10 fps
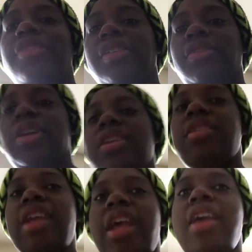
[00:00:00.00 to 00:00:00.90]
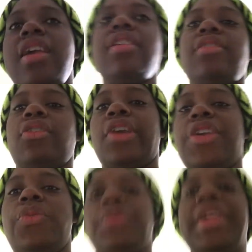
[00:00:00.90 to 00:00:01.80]
a great day, a
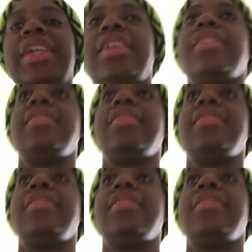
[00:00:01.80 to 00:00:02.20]
great week.